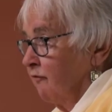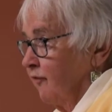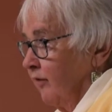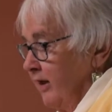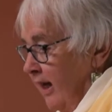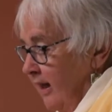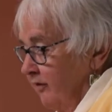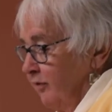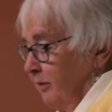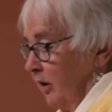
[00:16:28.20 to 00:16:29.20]

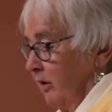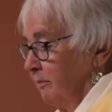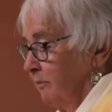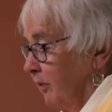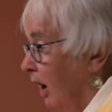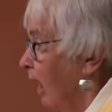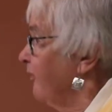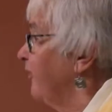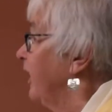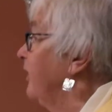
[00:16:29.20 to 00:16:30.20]
Friedan's book
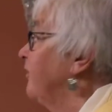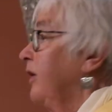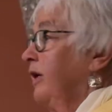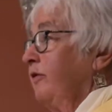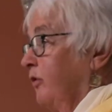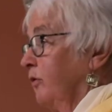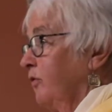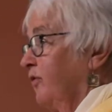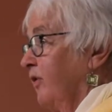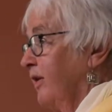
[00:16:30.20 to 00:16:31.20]
brought these
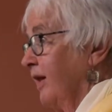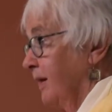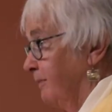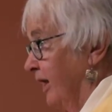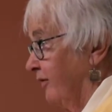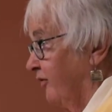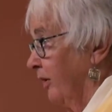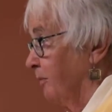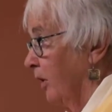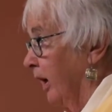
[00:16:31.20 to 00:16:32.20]
issues that had been
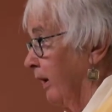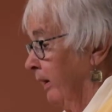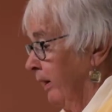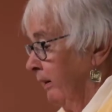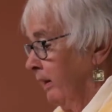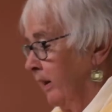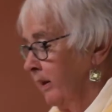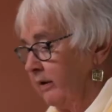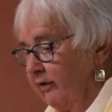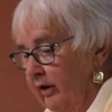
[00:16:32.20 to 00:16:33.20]
simmering
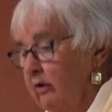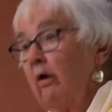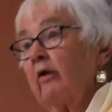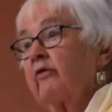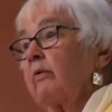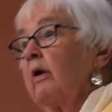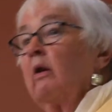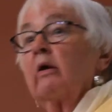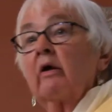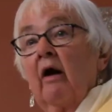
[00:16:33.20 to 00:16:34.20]
into the
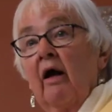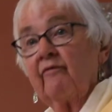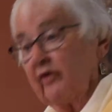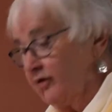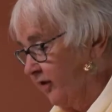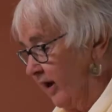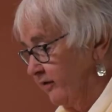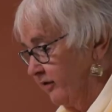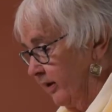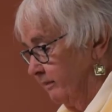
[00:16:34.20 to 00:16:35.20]
cultural
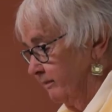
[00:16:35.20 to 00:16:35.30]
conversation.